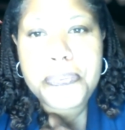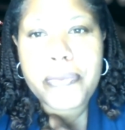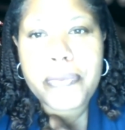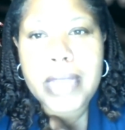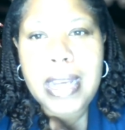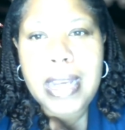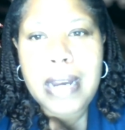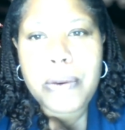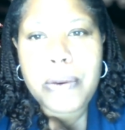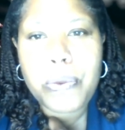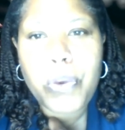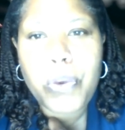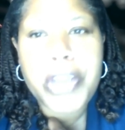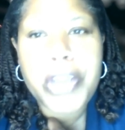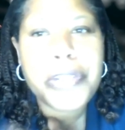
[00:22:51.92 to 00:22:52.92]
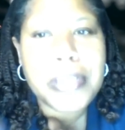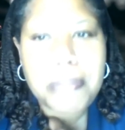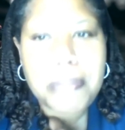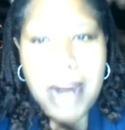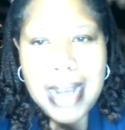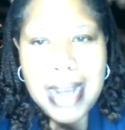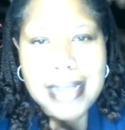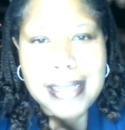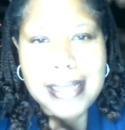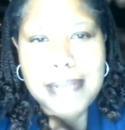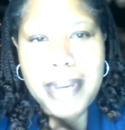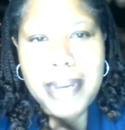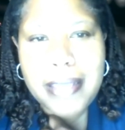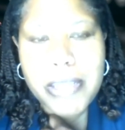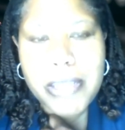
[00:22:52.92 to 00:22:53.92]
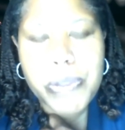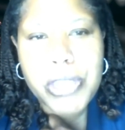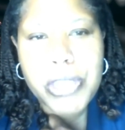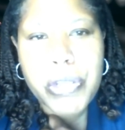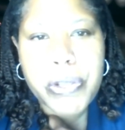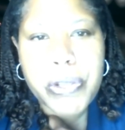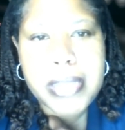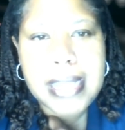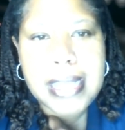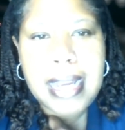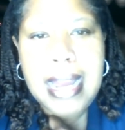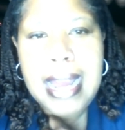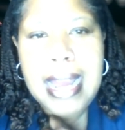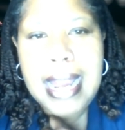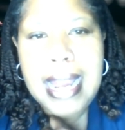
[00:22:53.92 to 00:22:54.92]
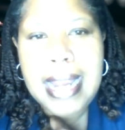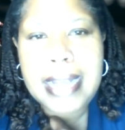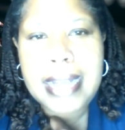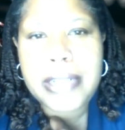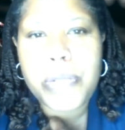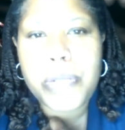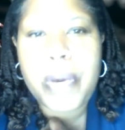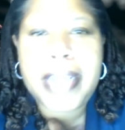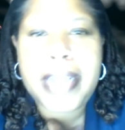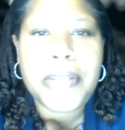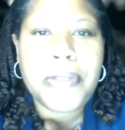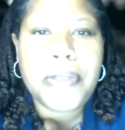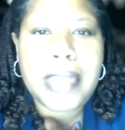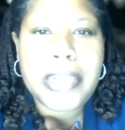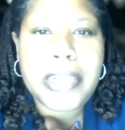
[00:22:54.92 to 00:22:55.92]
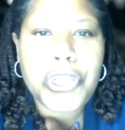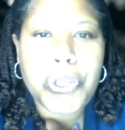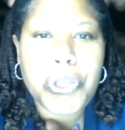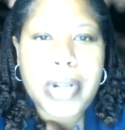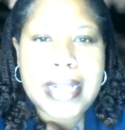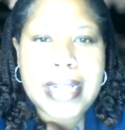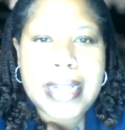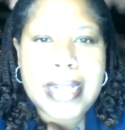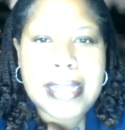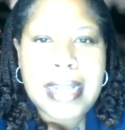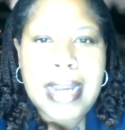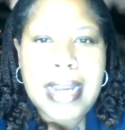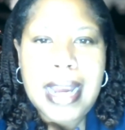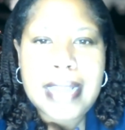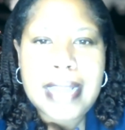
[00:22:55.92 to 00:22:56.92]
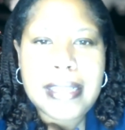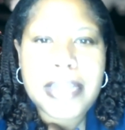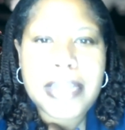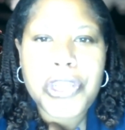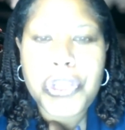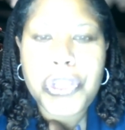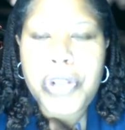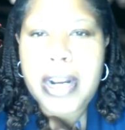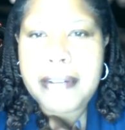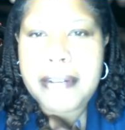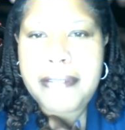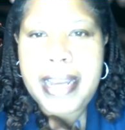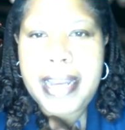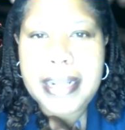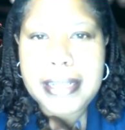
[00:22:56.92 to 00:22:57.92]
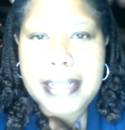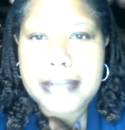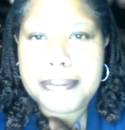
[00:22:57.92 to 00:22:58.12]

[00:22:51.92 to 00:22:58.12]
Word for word: Uh, were you surprised by this result? And why do you think trust has such a strong effect?